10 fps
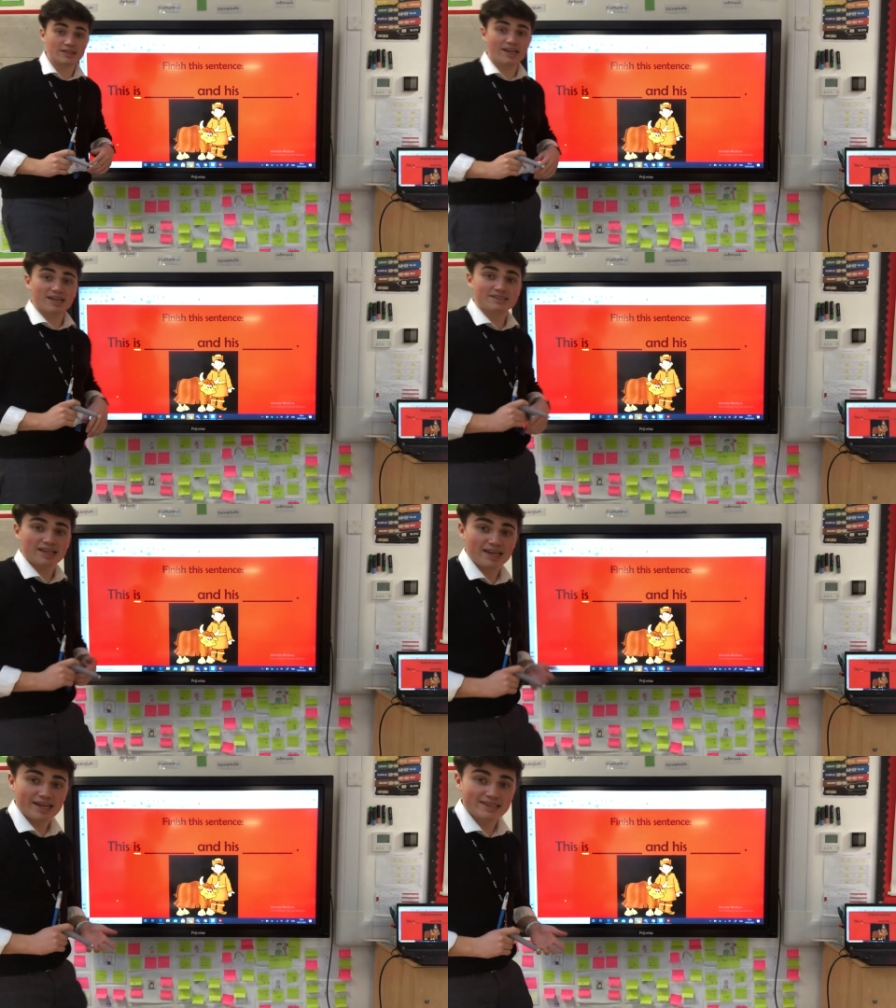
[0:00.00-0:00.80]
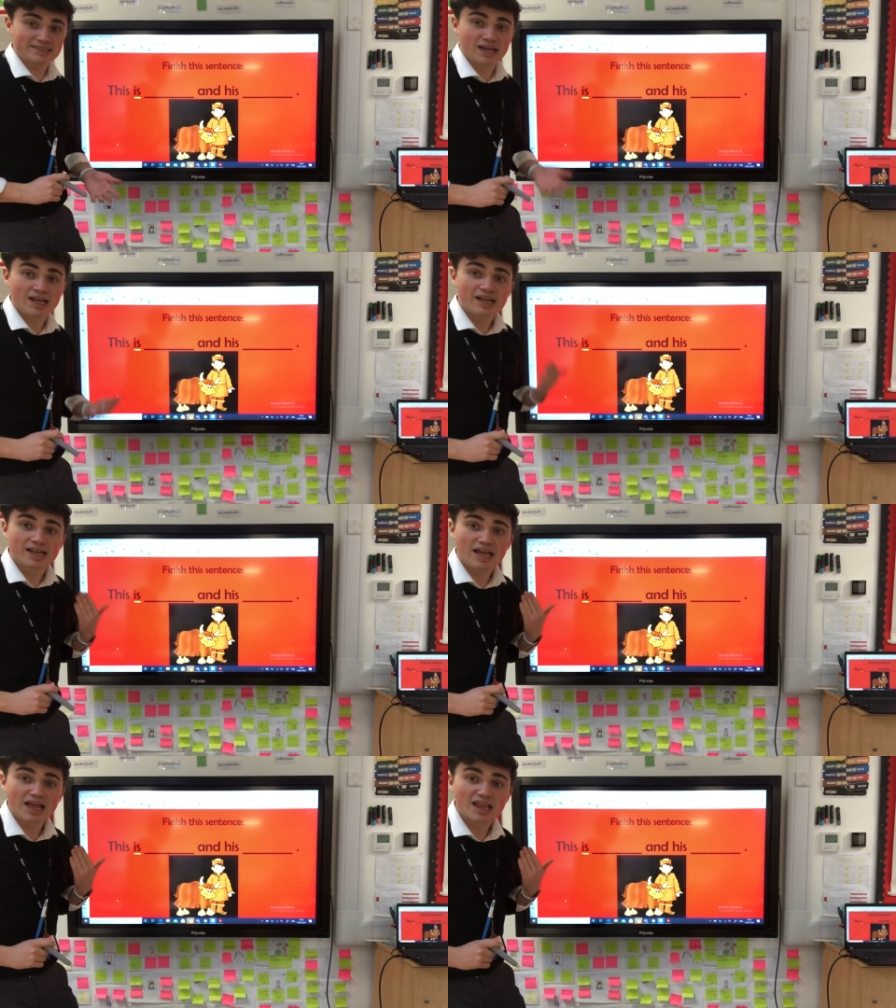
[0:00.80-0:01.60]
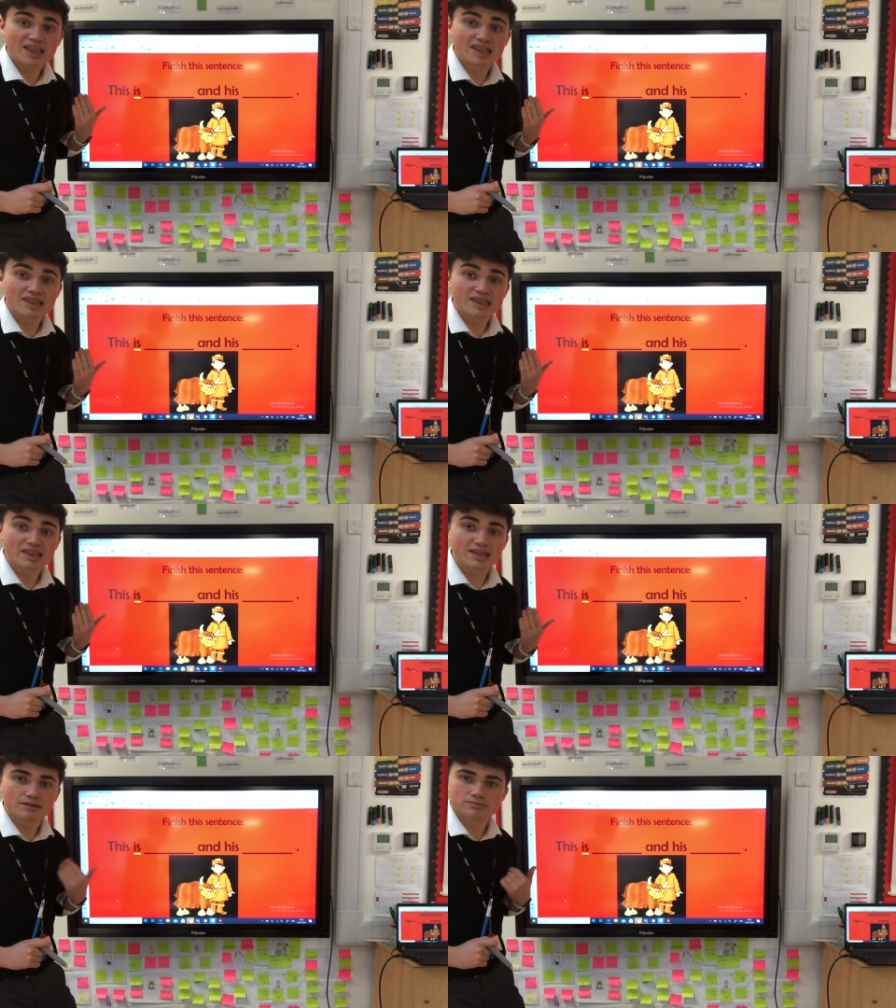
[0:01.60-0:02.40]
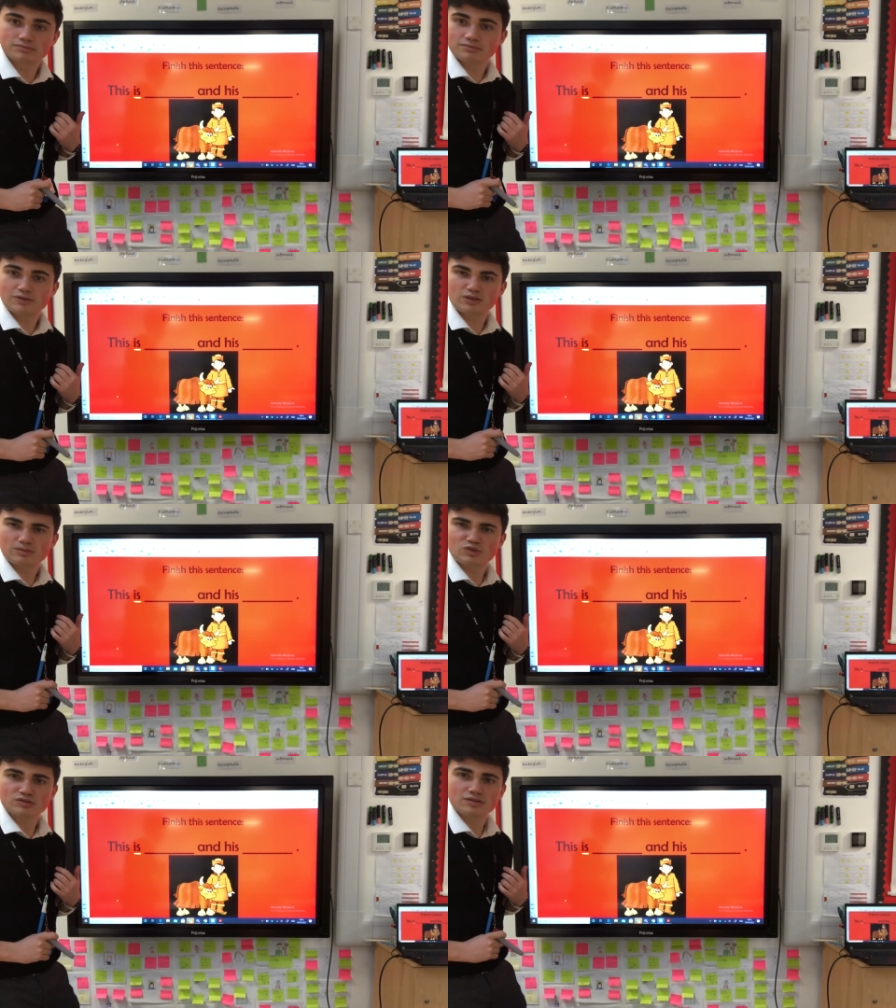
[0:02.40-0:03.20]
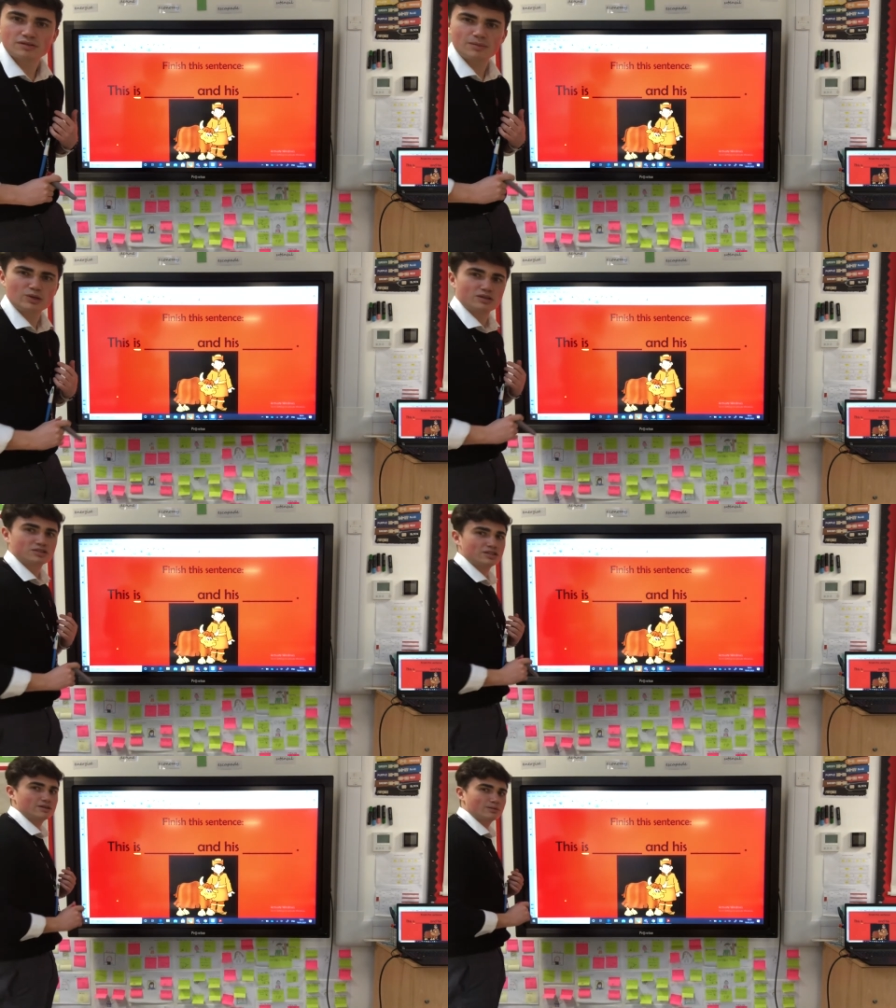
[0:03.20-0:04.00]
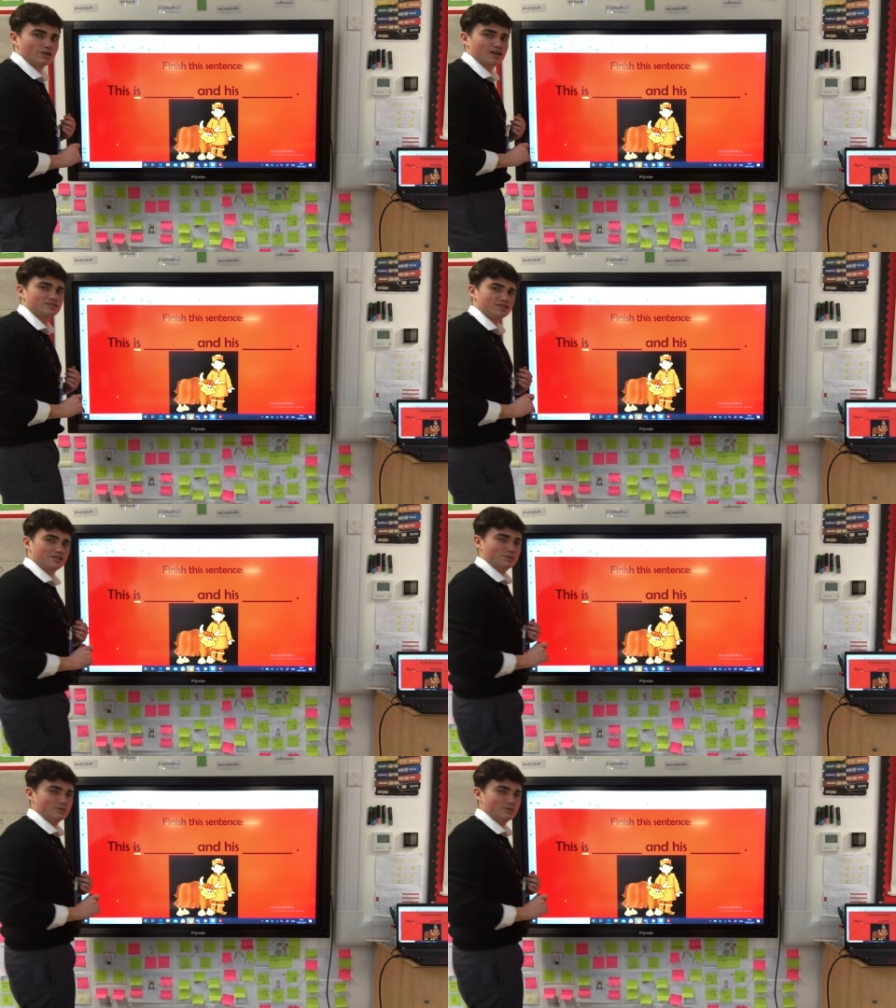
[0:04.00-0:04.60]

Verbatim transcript: It is. I'm not, I'm not going to show you. I'm going to actually do my